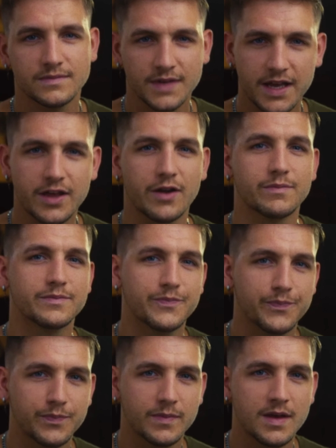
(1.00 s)
Hey there,
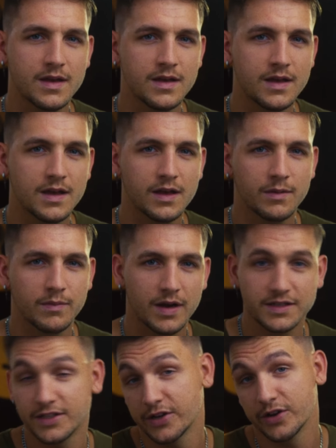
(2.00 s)

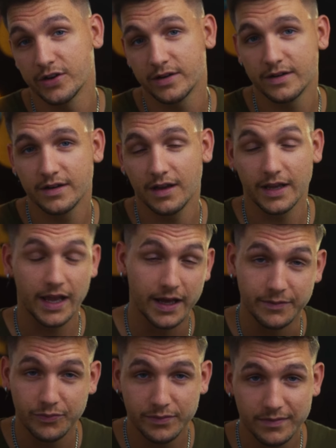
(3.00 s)
Moss here
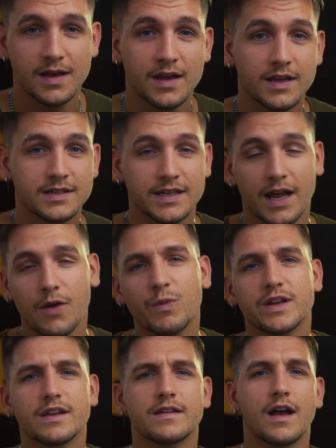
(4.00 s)
again. Today I
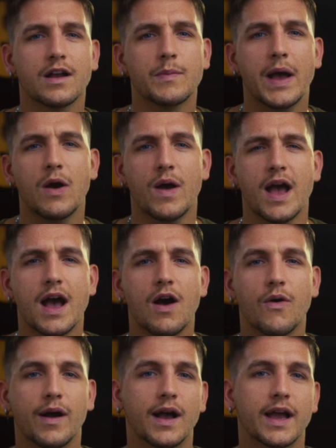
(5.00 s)
wanted to talk about
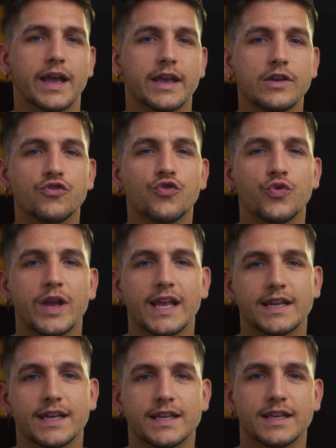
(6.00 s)
how I
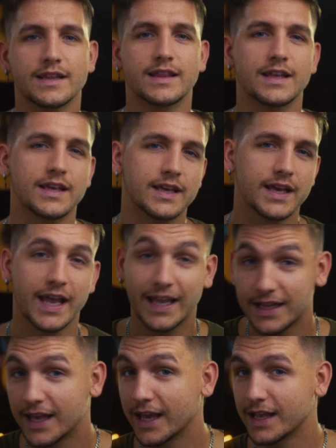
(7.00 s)
created the
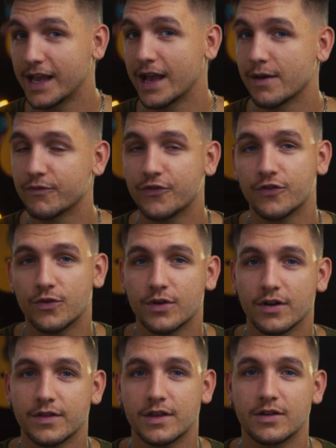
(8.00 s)
8K cam
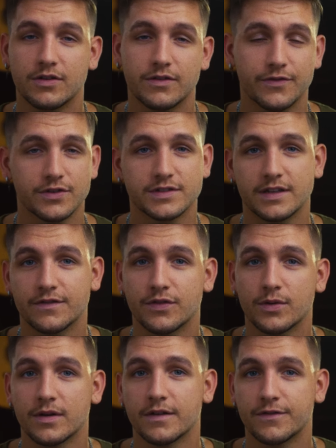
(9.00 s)
for the University of
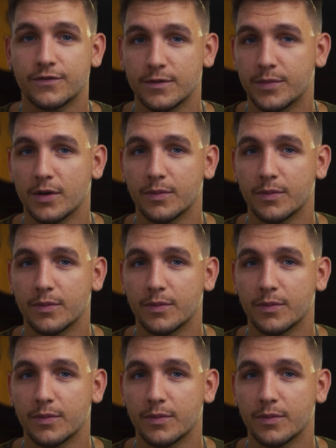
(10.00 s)
Florida football